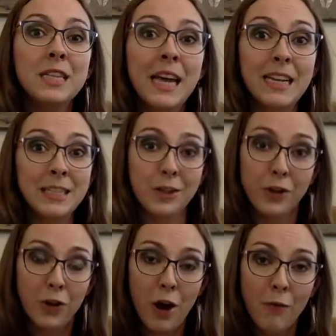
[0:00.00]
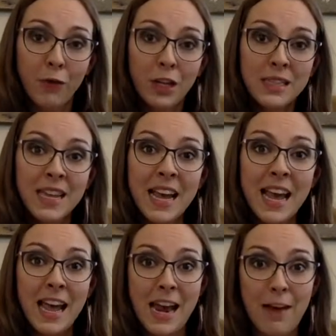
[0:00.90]
day during your conference
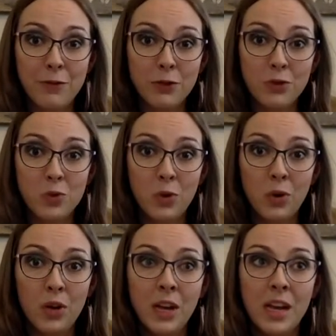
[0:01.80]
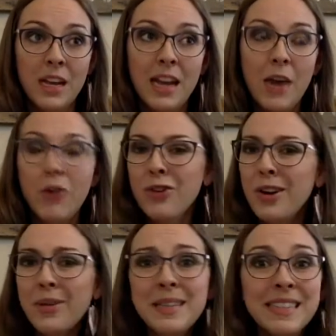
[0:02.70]
and after school. Now, you're not
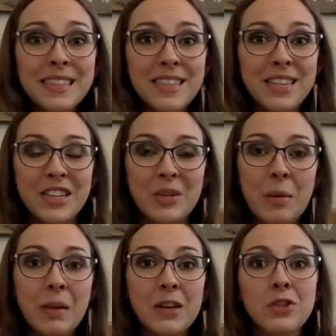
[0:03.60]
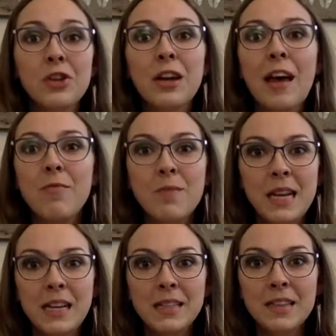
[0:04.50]
always gonna stick to it because you're gonna have
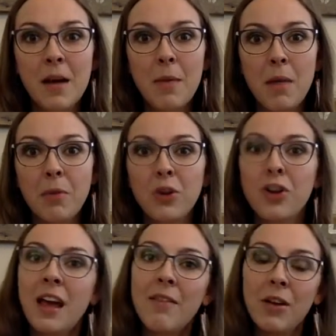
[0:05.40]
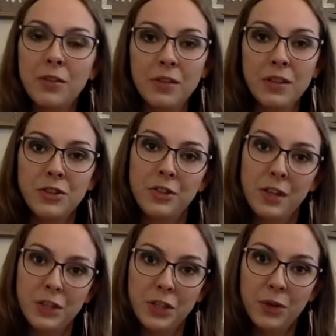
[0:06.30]
meetings come up or you're gonna have other things you need
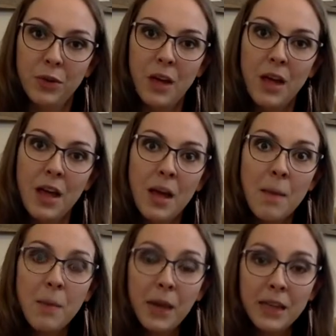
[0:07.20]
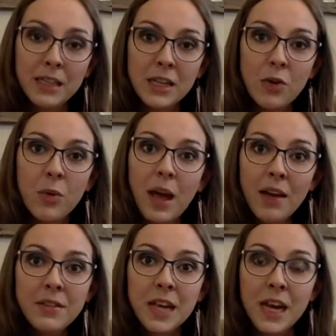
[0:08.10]
to do. But what
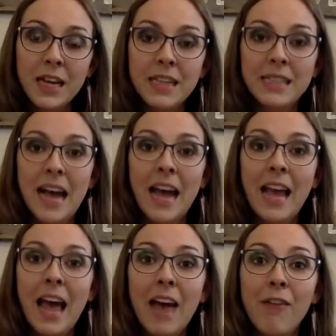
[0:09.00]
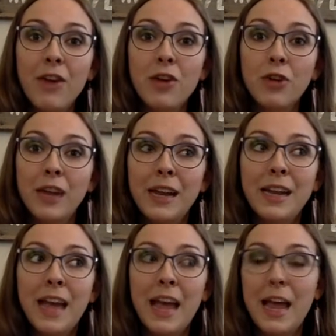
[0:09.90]
I've done is I have
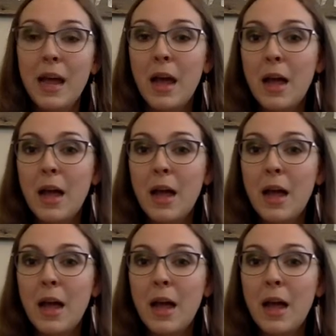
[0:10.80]
created a